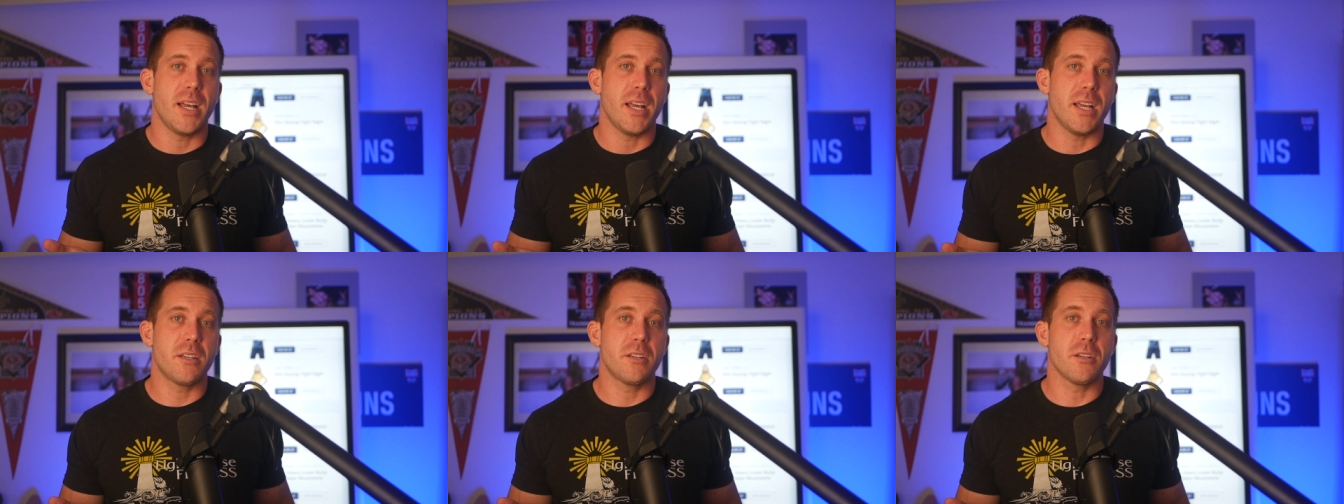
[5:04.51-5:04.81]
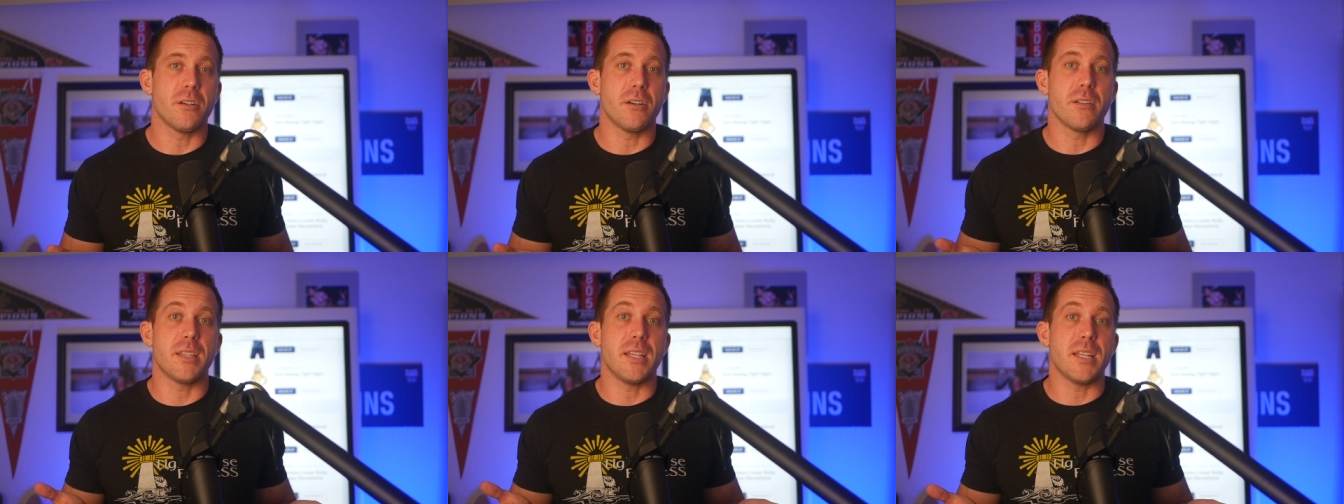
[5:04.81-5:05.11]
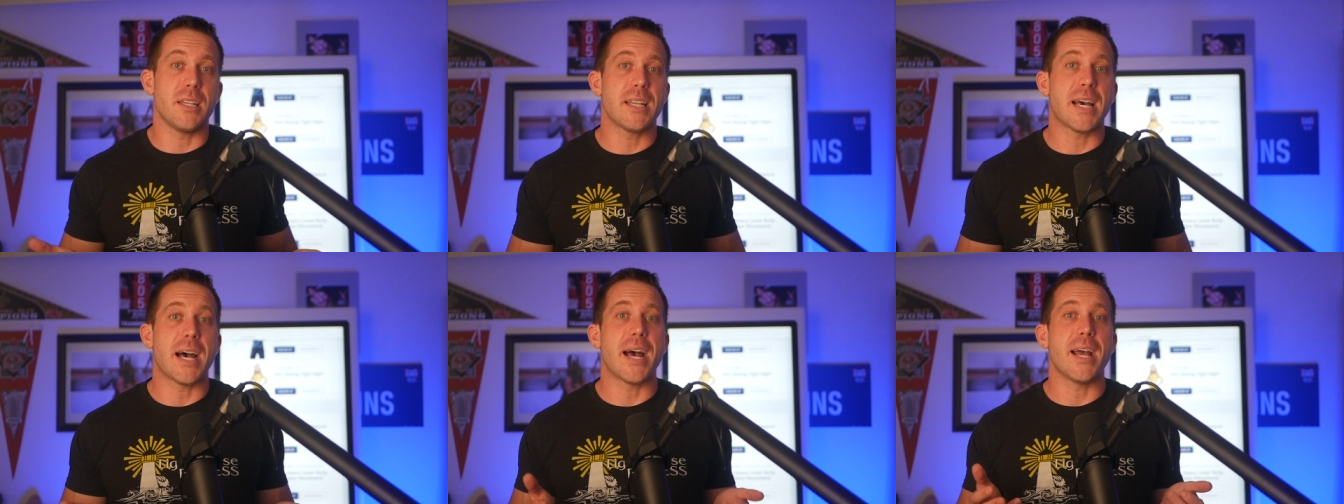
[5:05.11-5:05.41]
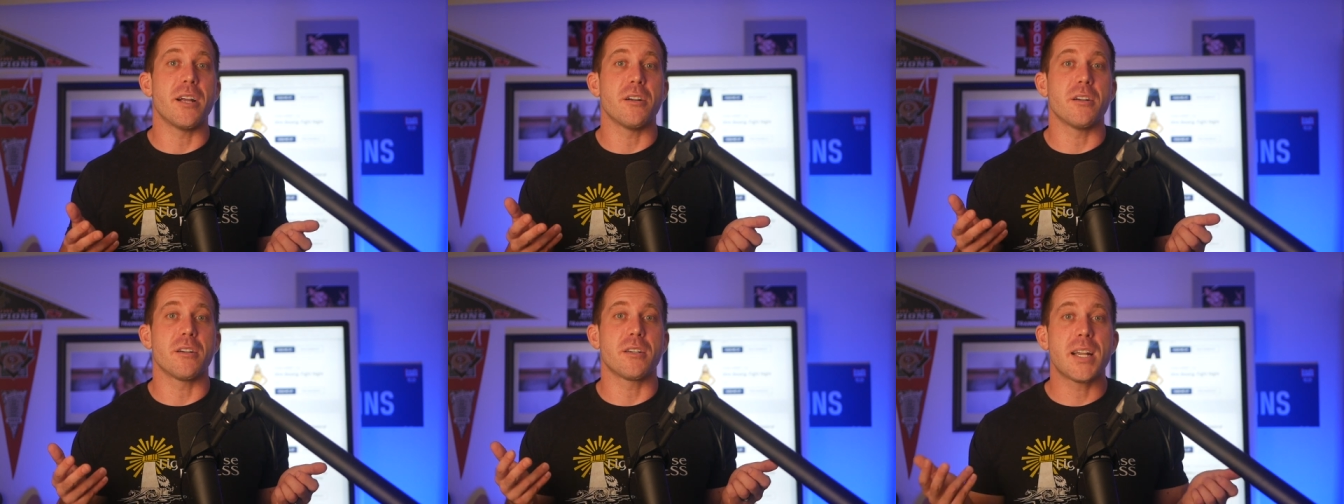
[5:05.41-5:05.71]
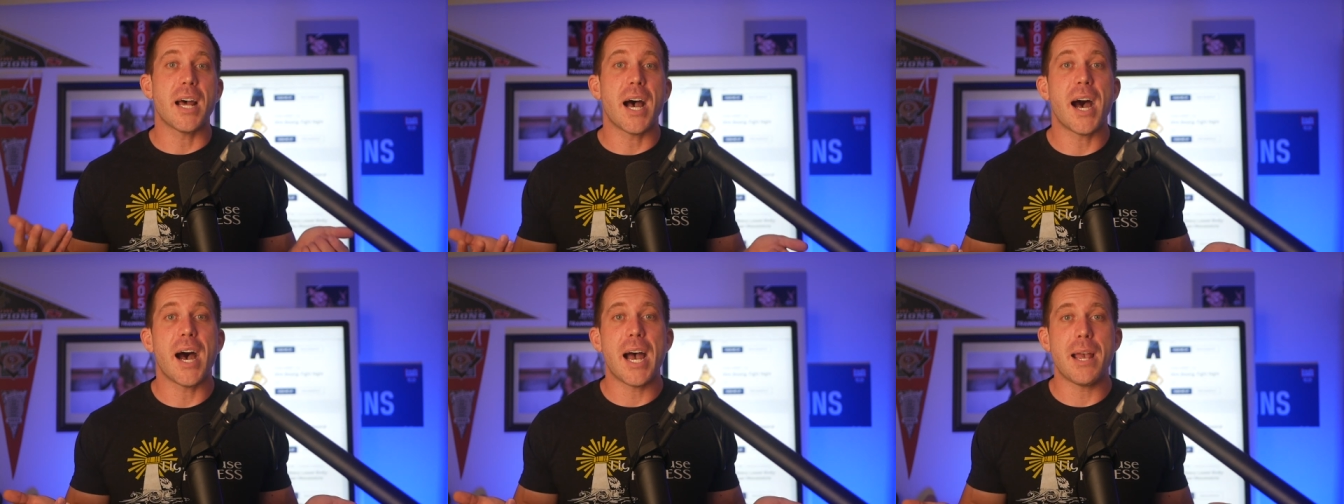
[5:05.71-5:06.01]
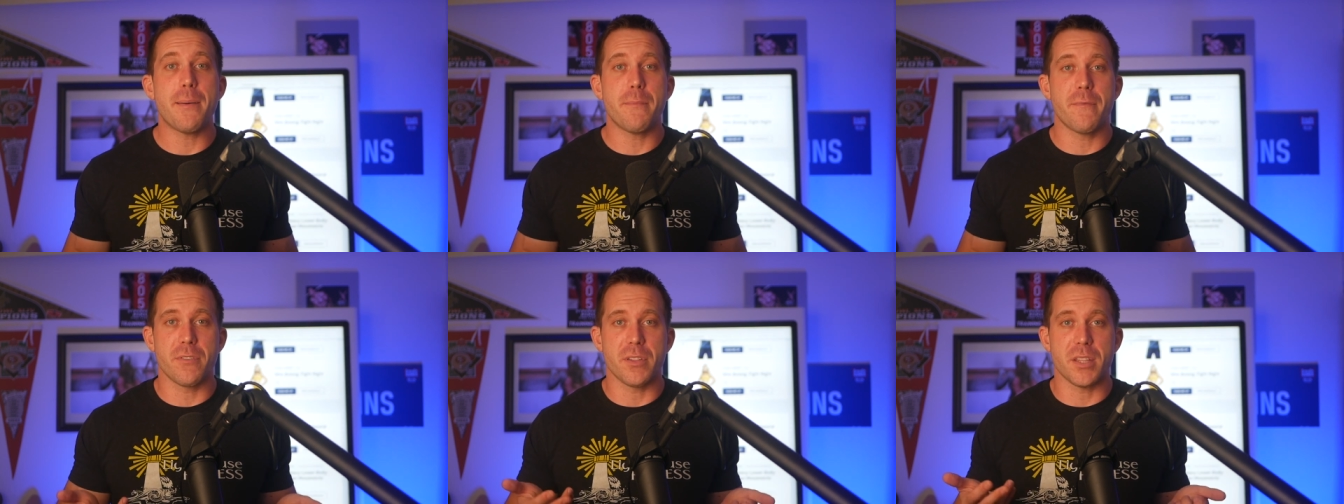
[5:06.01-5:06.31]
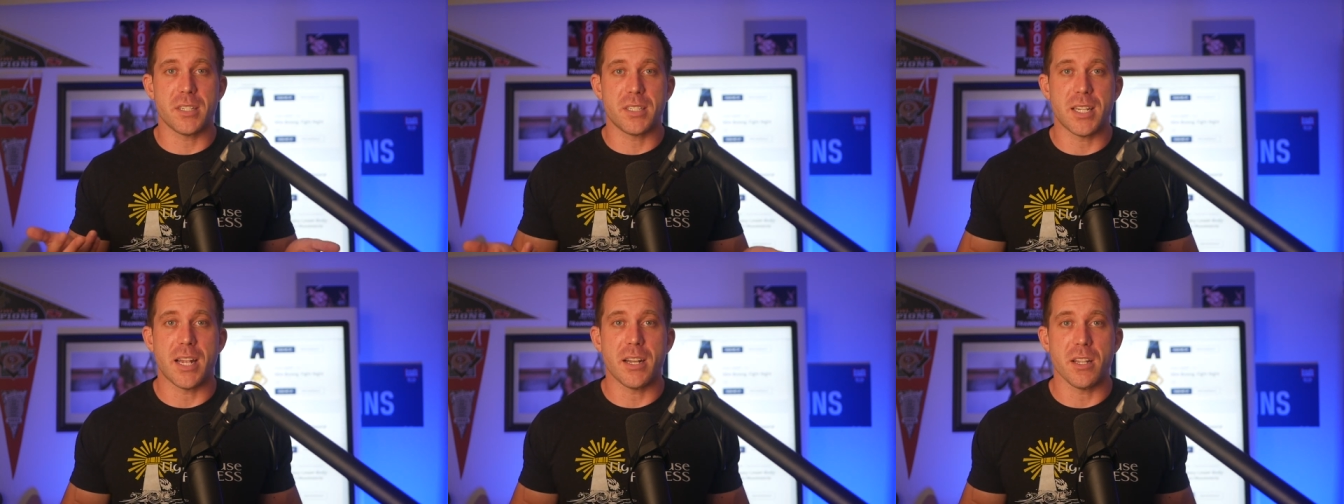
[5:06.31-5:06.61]
until the entire time for
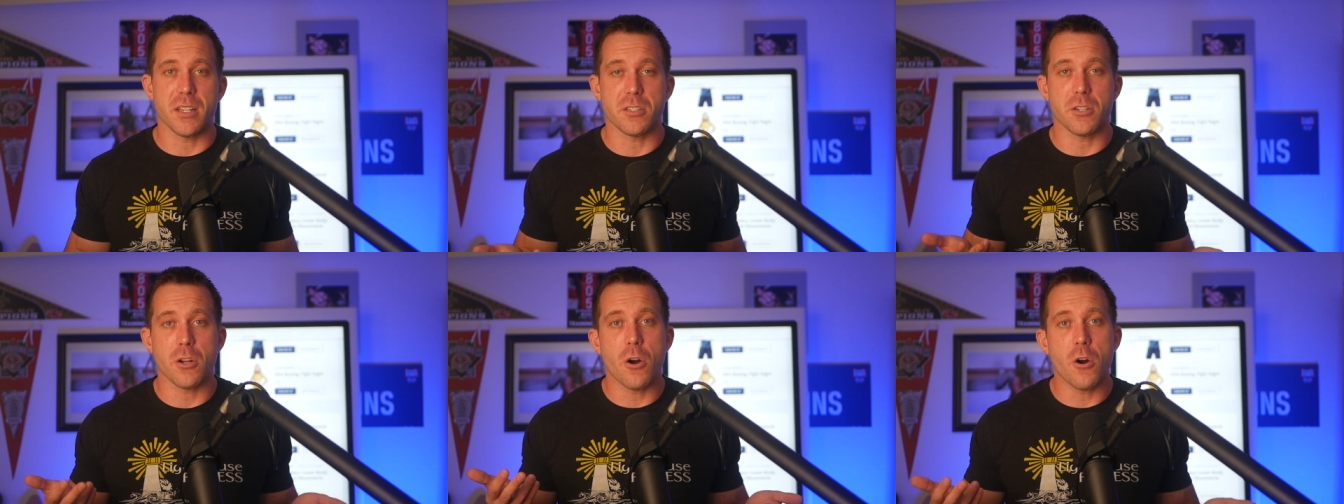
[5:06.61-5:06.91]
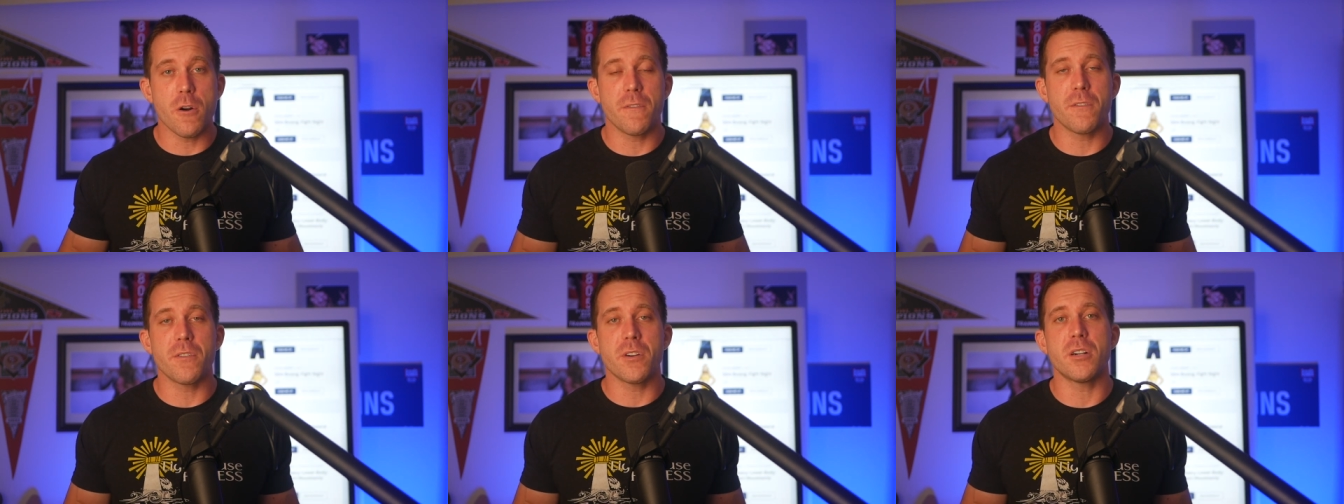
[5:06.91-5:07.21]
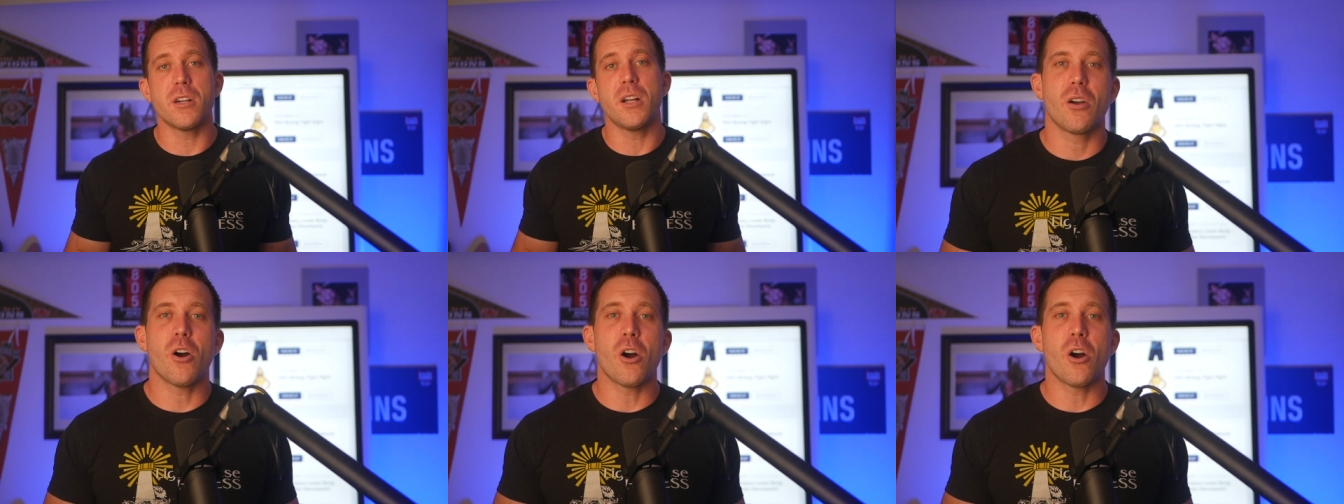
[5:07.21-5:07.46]
the set is over,